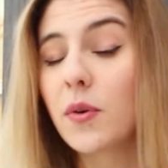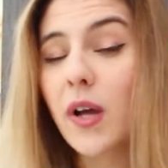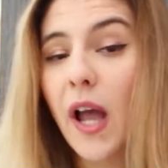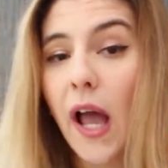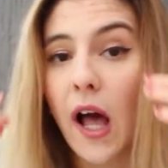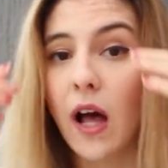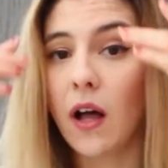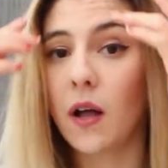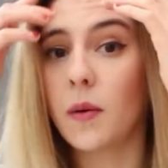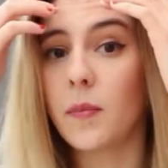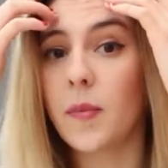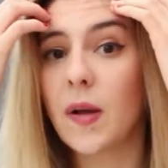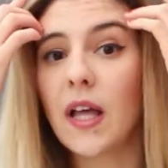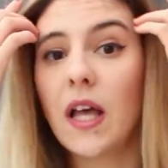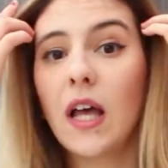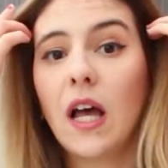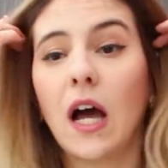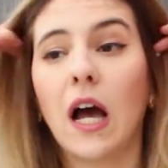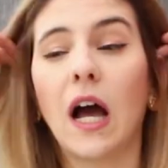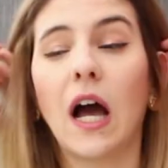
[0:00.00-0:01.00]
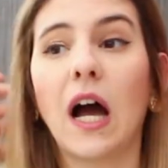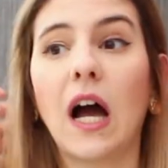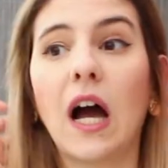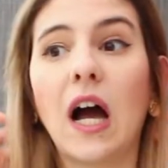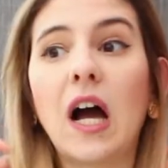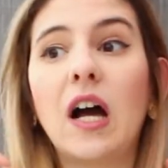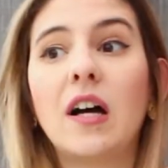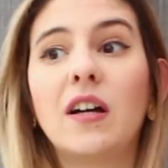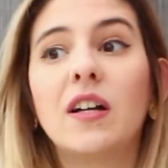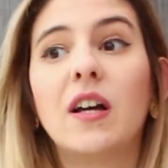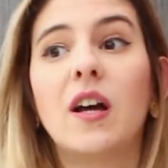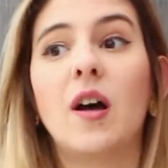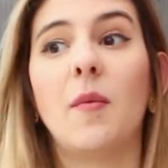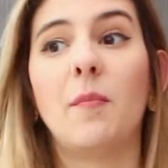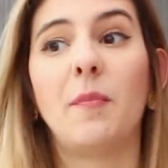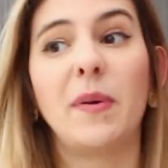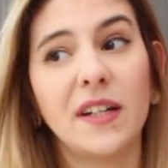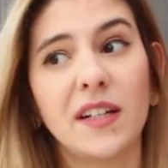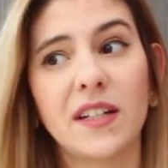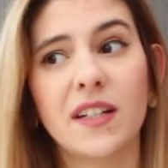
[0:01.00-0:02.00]
will help uh,
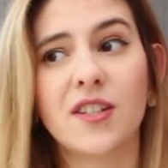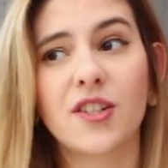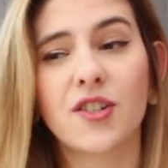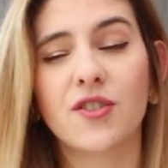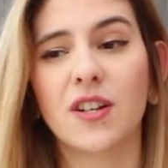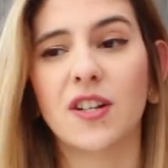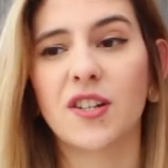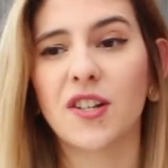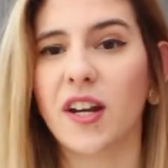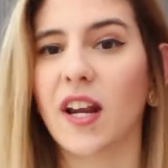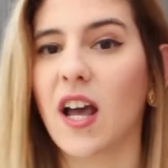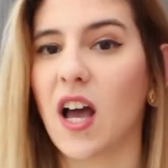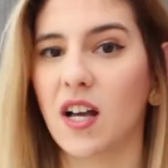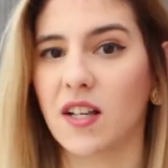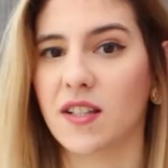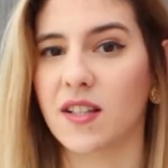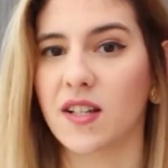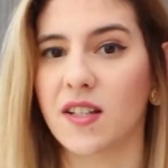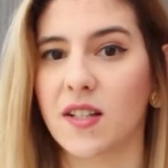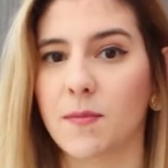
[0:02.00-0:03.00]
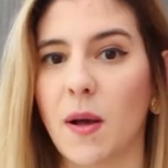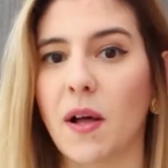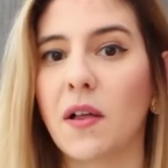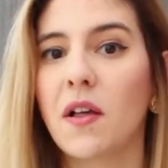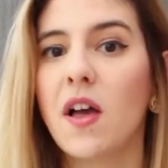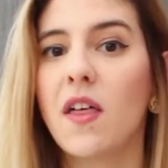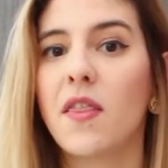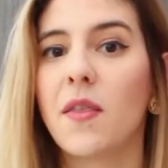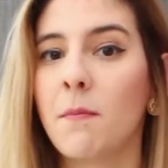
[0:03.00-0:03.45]
but it is strange that it has that smell.